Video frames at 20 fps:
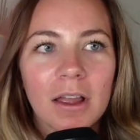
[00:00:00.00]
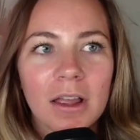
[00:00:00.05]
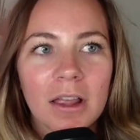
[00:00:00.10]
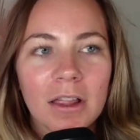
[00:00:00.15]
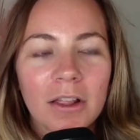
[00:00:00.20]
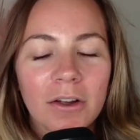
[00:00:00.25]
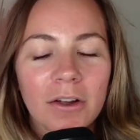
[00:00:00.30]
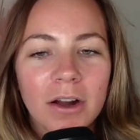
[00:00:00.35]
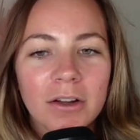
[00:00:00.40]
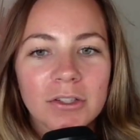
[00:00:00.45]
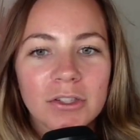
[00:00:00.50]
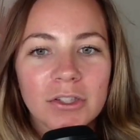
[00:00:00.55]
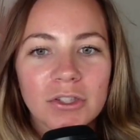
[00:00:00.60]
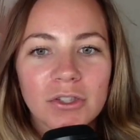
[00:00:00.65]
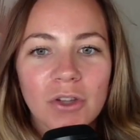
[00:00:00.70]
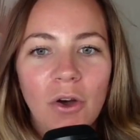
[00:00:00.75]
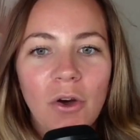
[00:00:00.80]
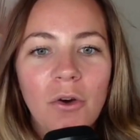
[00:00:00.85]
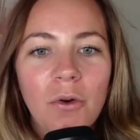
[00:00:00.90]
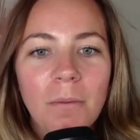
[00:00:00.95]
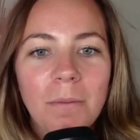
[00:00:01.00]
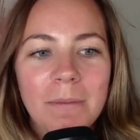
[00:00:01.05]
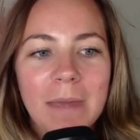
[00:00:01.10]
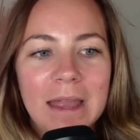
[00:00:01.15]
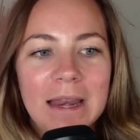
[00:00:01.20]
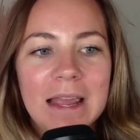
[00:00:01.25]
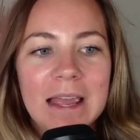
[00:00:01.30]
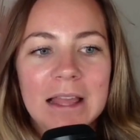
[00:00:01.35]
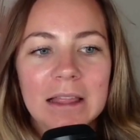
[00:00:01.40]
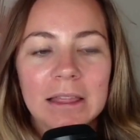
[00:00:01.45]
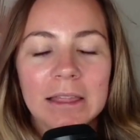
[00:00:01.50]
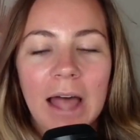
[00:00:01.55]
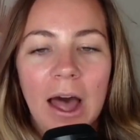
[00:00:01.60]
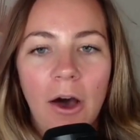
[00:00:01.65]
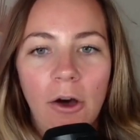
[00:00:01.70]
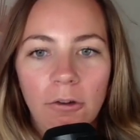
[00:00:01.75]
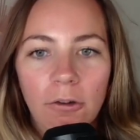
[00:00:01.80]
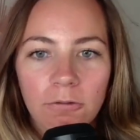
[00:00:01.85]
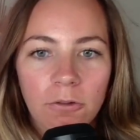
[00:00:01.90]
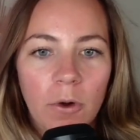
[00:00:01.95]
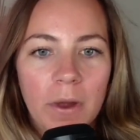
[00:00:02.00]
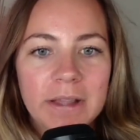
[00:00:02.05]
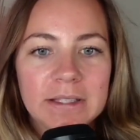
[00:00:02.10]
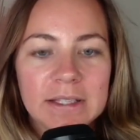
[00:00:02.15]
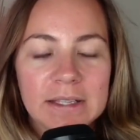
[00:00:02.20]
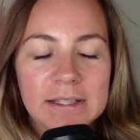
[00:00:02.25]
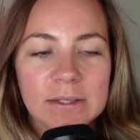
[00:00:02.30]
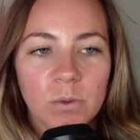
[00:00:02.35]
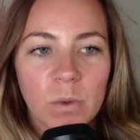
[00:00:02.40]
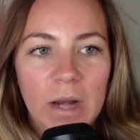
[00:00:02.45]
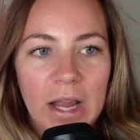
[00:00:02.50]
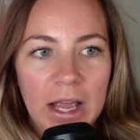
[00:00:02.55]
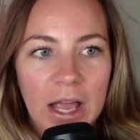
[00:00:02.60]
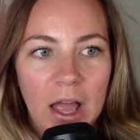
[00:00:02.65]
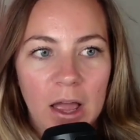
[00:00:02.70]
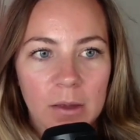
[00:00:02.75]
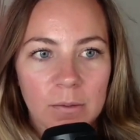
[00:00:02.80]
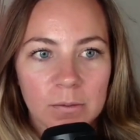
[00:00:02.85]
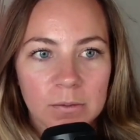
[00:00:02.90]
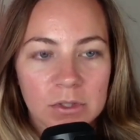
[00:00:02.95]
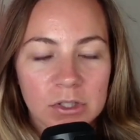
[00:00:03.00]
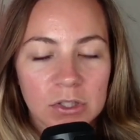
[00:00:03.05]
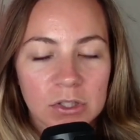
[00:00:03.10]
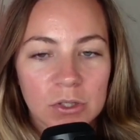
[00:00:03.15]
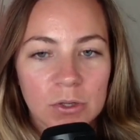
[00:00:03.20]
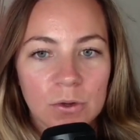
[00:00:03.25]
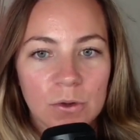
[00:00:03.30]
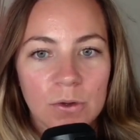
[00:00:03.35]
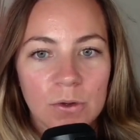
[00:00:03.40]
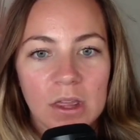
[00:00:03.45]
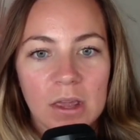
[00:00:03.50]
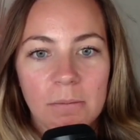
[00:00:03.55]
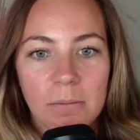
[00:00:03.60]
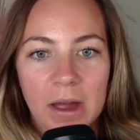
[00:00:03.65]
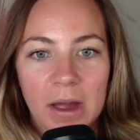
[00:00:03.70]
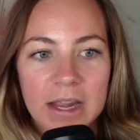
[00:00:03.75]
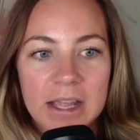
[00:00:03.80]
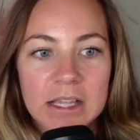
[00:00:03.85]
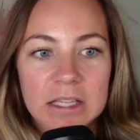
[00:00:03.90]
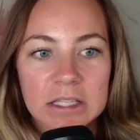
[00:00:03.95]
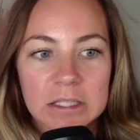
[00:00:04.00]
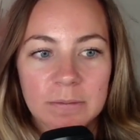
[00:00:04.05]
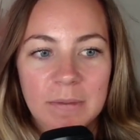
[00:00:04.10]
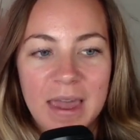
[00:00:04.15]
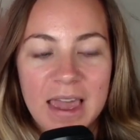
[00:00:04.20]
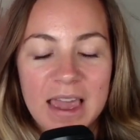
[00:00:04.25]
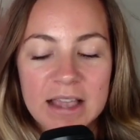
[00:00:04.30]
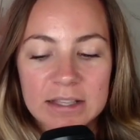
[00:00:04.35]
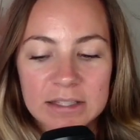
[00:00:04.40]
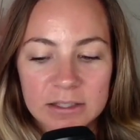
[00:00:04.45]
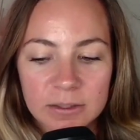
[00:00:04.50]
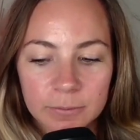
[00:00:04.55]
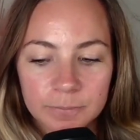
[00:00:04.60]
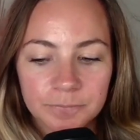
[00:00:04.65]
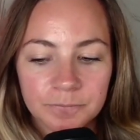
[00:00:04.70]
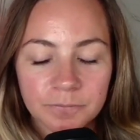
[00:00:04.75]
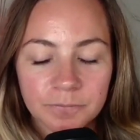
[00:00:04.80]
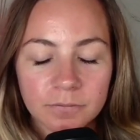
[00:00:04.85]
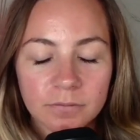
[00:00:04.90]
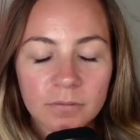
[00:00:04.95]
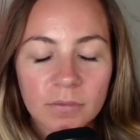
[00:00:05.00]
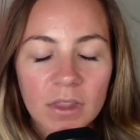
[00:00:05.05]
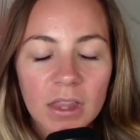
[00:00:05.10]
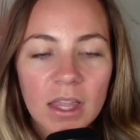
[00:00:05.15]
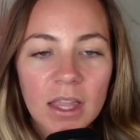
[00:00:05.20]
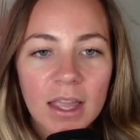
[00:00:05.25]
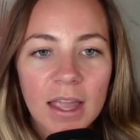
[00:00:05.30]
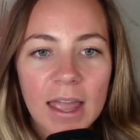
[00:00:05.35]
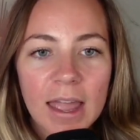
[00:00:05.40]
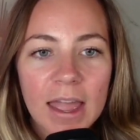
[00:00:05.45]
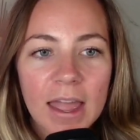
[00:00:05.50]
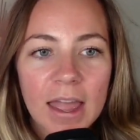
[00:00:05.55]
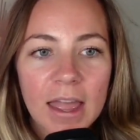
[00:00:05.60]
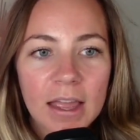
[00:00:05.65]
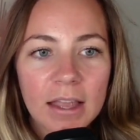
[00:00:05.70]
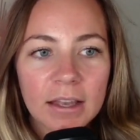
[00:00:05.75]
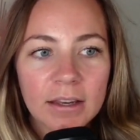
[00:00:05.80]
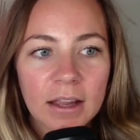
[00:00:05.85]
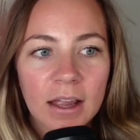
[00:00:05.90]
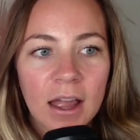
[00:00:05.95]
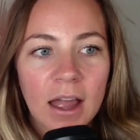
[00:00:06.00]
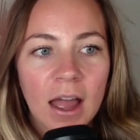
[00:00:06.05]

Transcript: there are so many loud voices when it comes to the money space. And